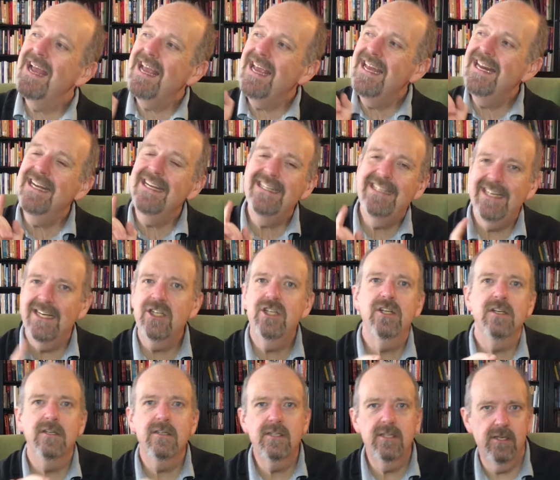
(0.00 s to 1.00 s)
in
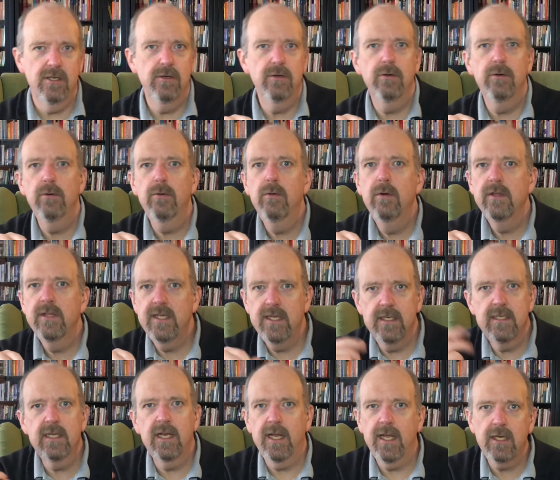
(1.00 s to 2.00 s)
addition to the
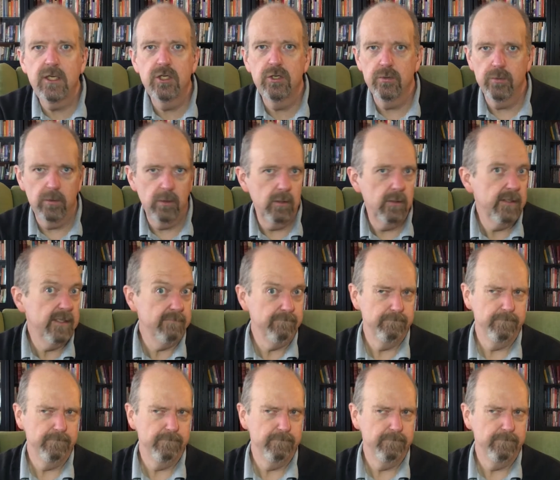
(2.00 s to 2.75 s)
intellectual